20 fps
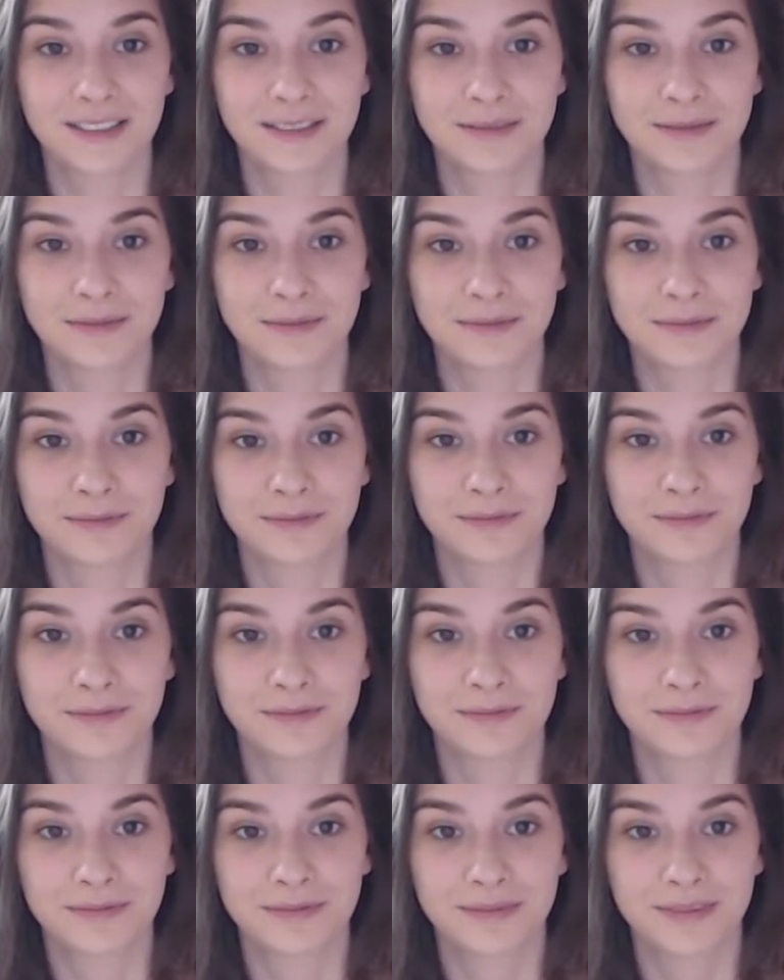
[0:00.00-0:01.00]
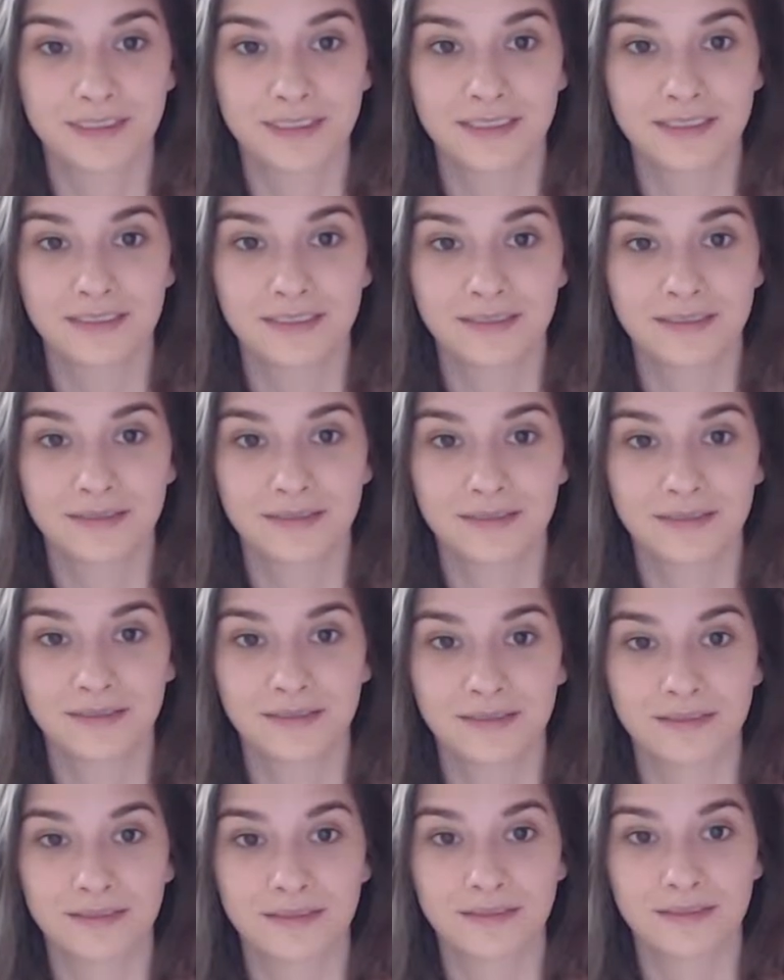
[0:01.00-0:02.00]

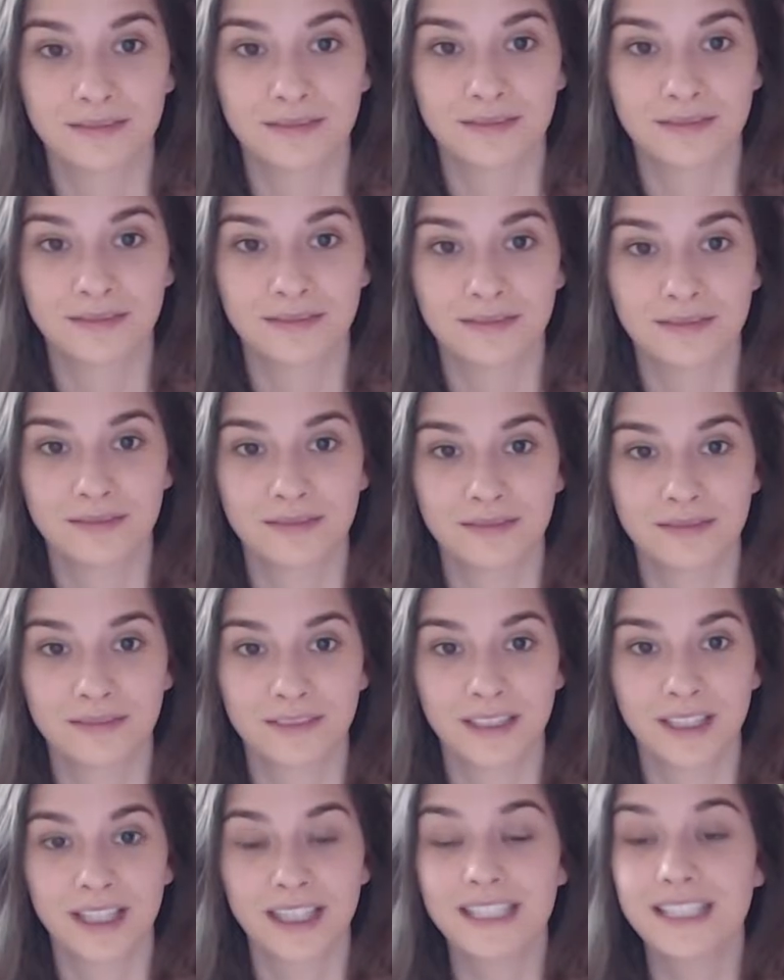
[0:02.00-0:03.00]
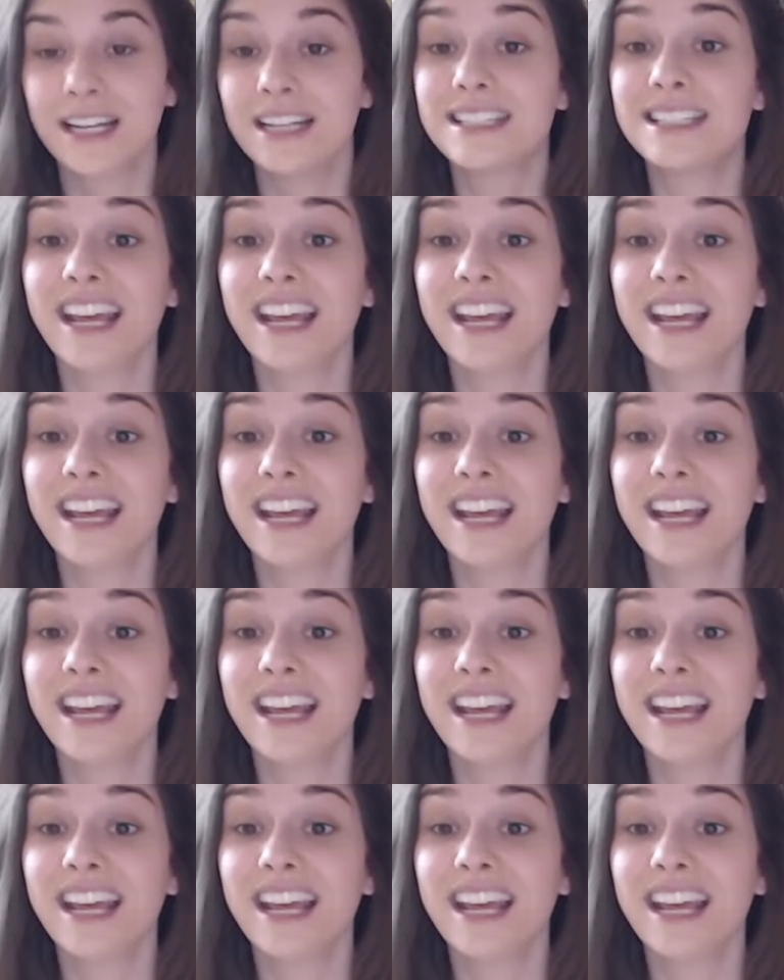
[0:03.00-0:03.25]
Nobody speaks.